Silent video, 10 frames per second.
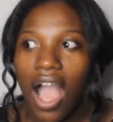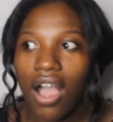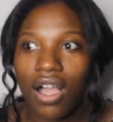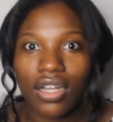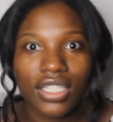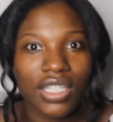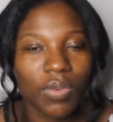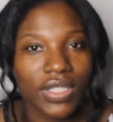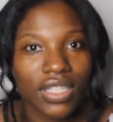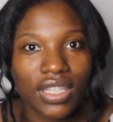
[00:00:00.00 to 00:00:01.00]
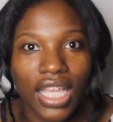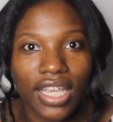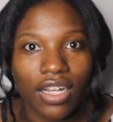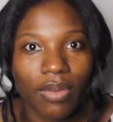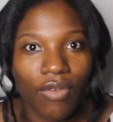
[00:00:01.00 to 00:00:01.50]
I honestly wasn't
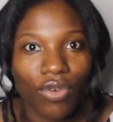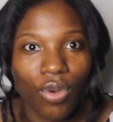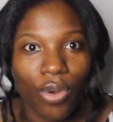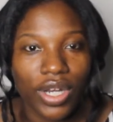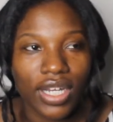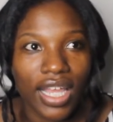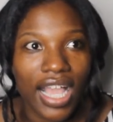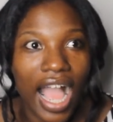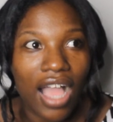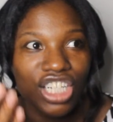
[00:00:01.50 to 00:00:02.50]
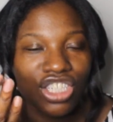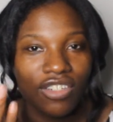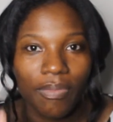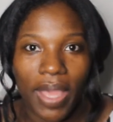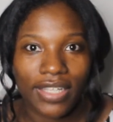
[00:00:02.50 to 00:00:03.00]
thinking about recording. Like, I
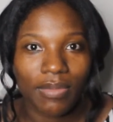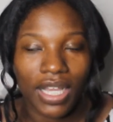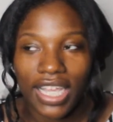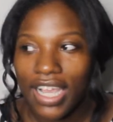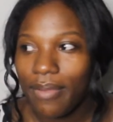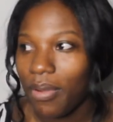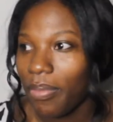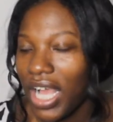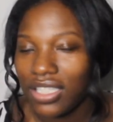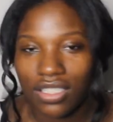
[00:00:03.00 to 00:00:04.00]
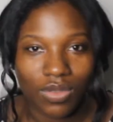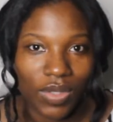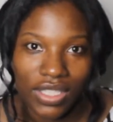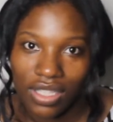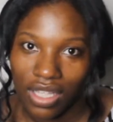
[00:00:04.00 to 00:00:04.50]
should have packed my camera, but I just
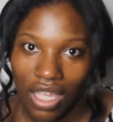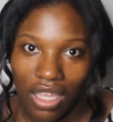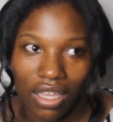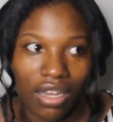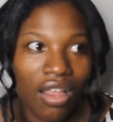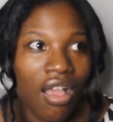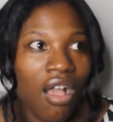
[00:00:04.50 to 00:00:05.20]
wasn't thinking.